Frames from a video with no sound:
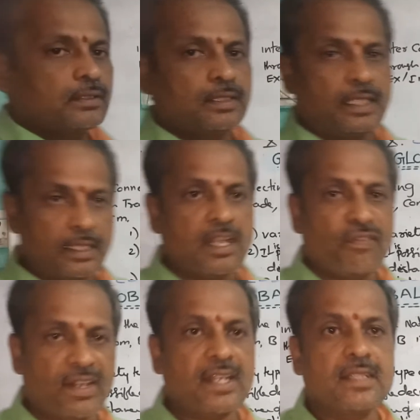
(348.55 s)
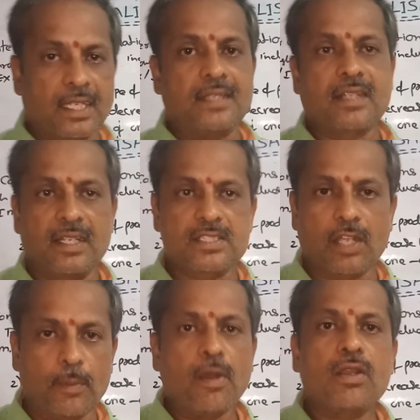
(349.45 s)
in different countries,
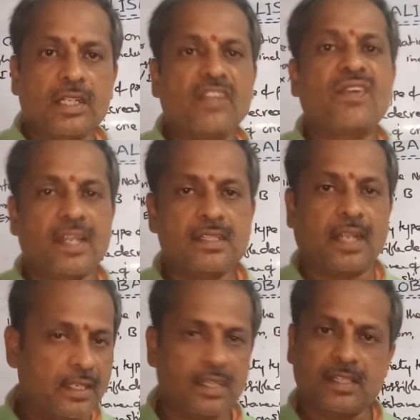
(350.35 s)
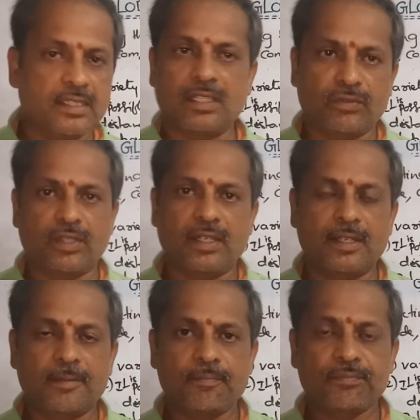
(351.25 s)
among different countries in the world.
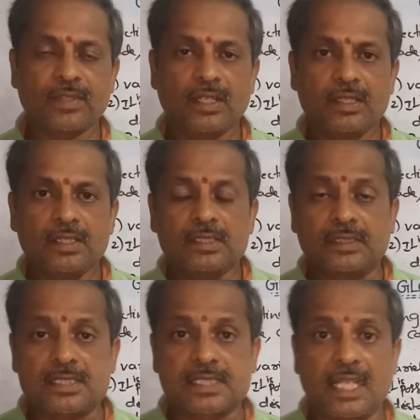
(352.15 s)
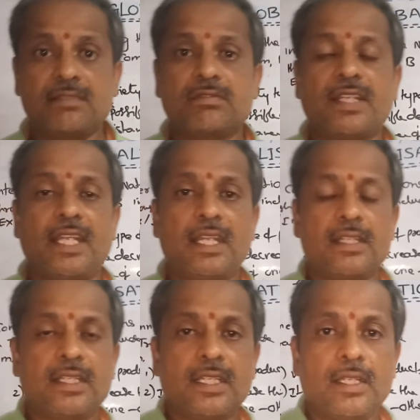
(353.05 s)
The same way,
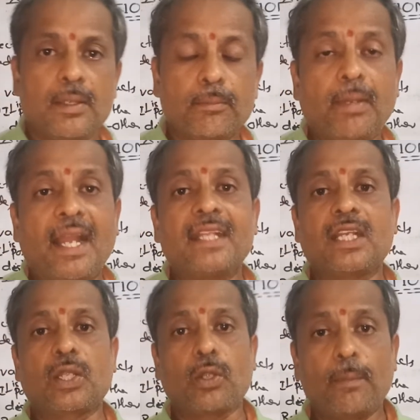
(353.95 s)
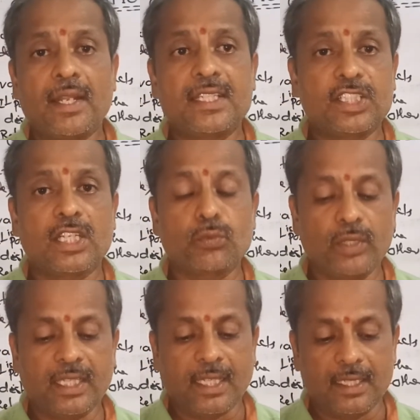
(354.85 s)
by the globalization,
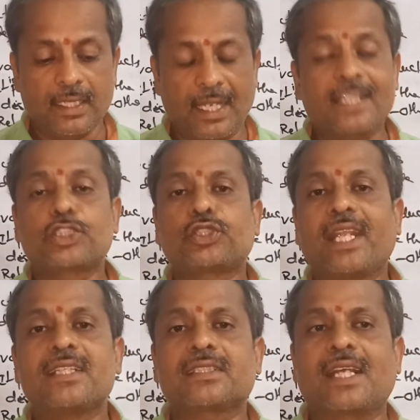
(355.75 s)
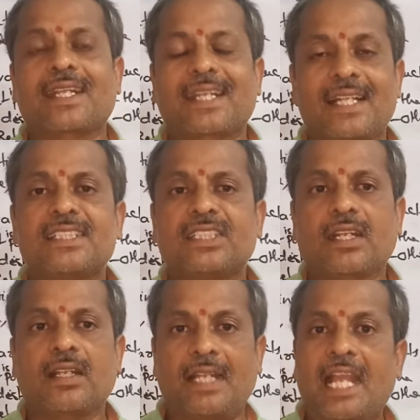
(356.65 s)
we can exchange the
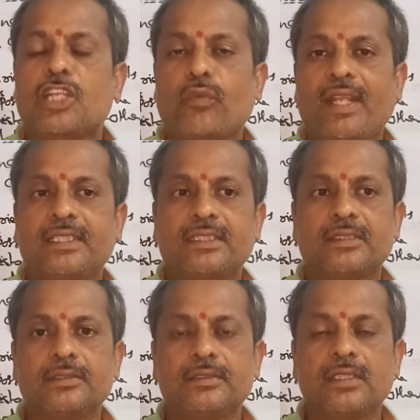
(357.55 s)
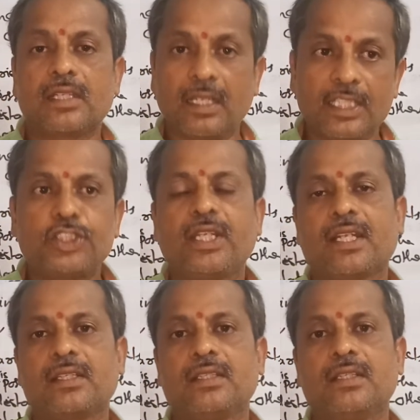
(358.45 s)
culture, language,
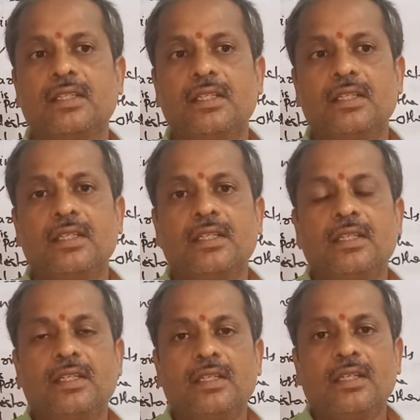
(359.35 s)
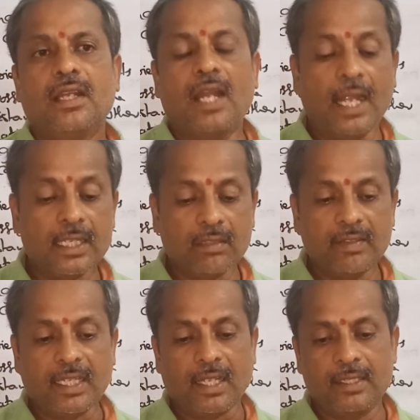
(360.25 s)
religion, and
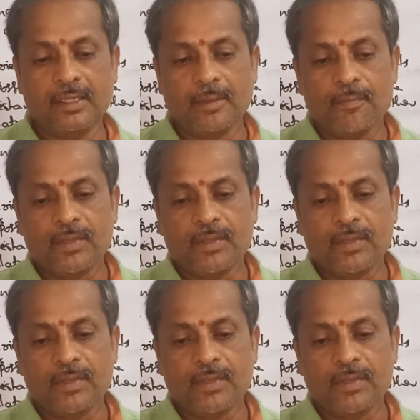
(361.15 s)
we can